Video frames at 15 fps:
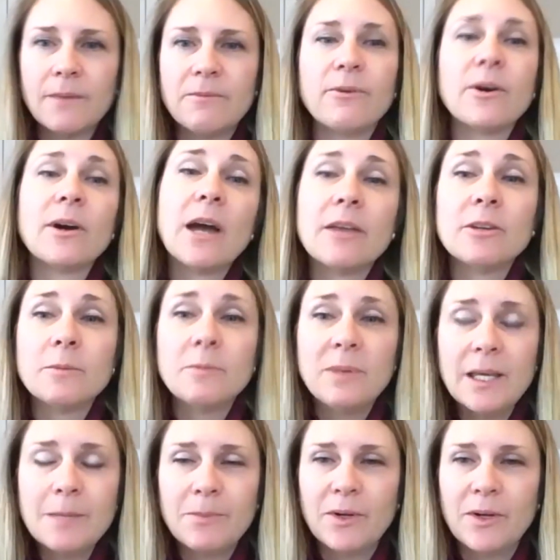for other
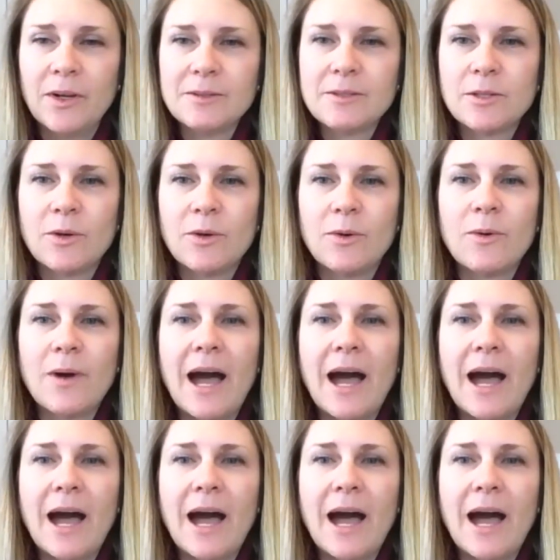people. So